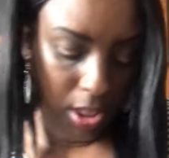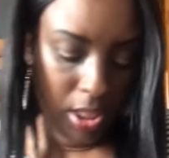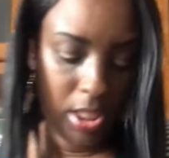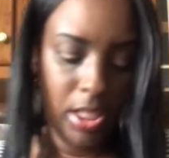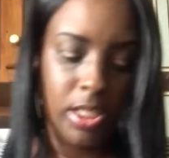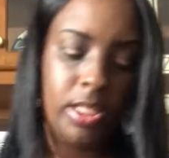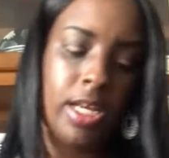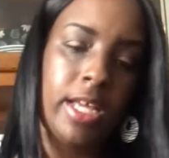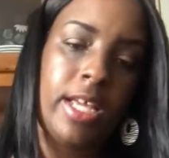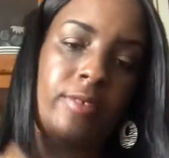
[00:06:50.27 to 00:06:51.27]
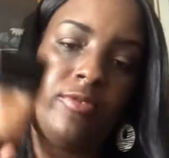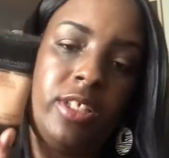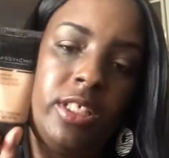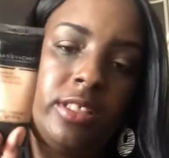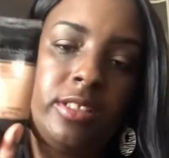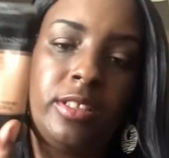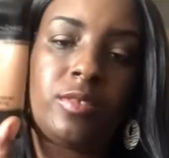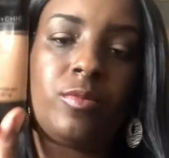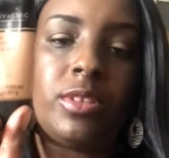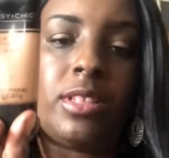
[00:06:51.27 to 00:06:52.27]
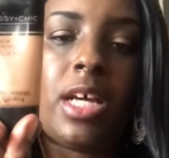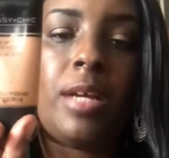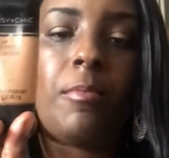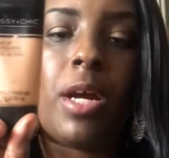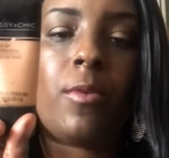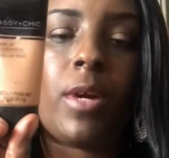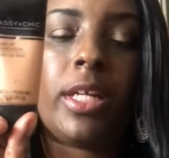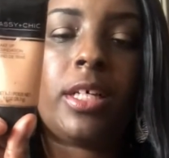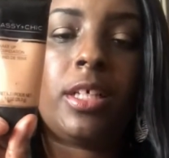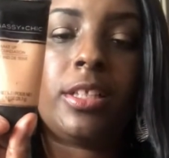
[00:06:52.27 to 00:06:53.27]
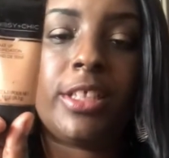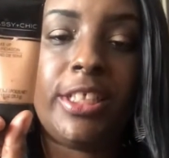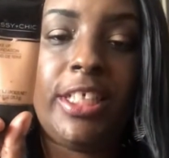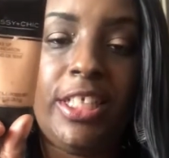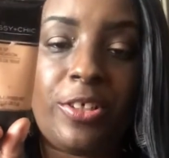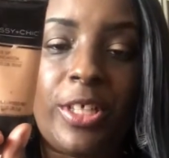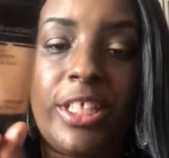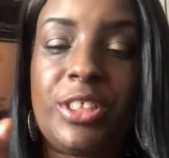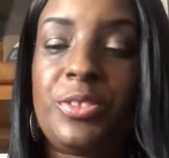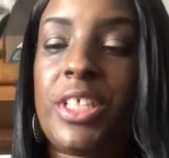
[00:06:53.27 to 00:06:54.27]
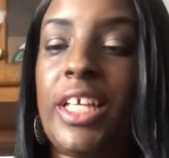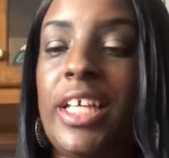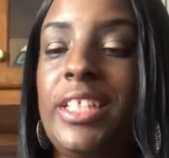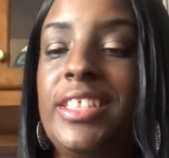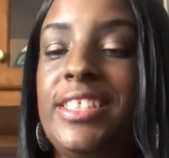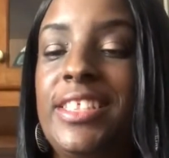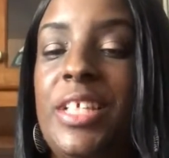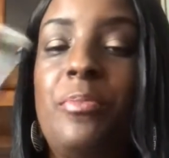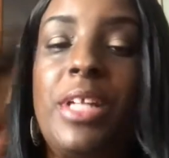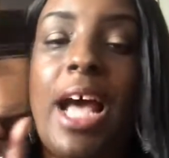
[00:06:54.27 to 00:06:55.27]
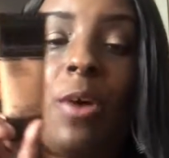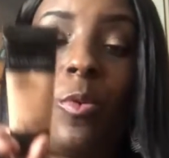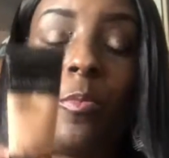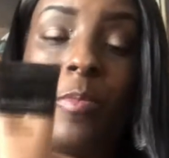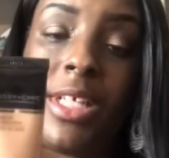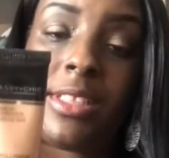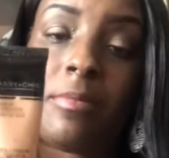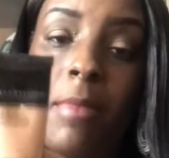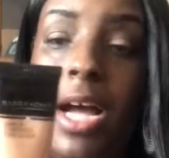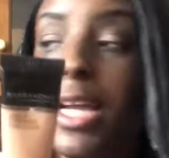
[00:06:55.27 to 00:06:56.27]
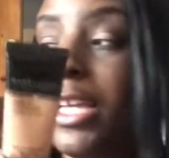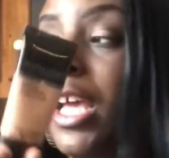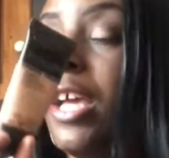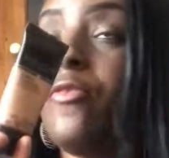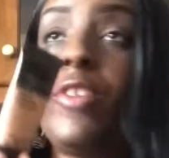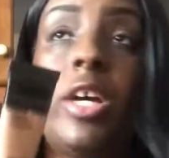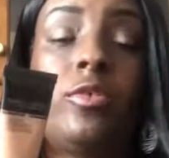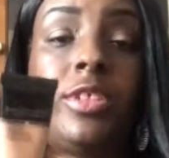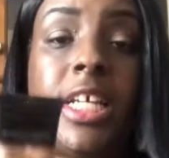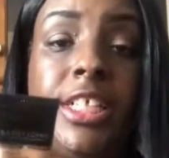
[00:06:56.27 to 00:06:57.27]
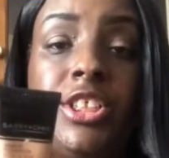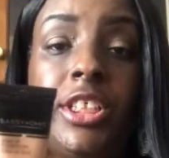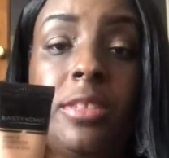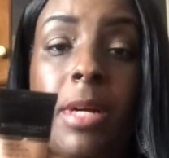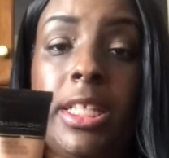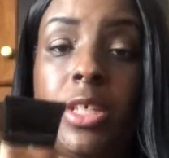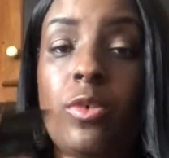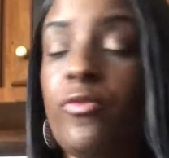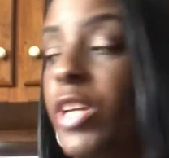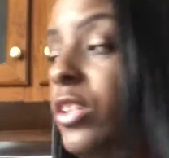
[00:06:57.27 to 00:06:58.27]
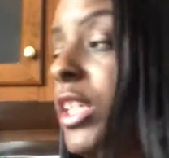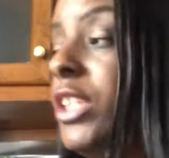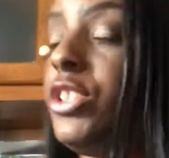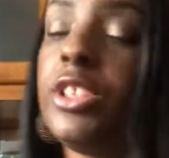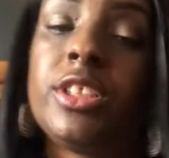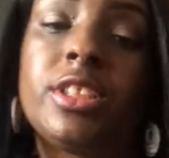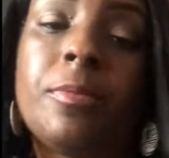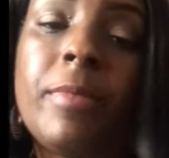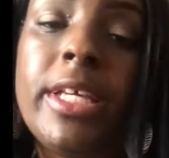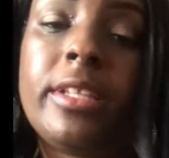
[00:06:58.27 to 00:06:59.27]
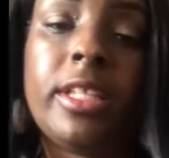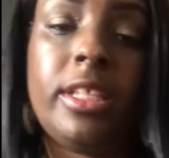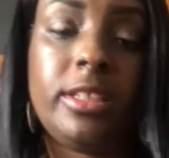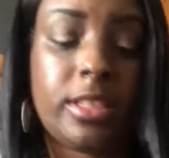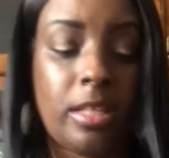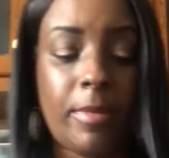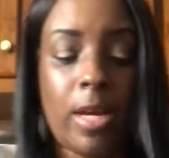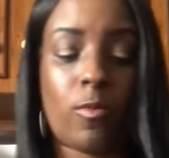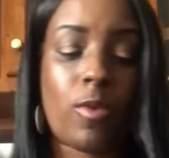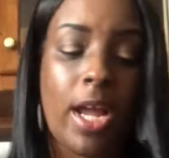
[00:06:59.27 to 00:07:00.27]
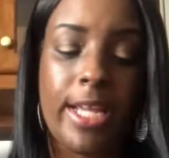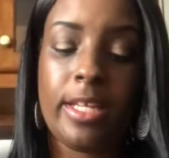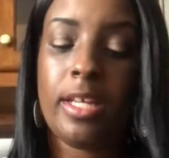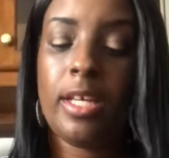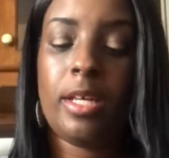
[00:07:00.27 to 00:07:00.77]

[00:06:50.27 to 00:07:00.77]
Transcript: And I have this. This was not my right color either, as you can see. But I will mix my foundations, my liquid foundations, to make things come out right.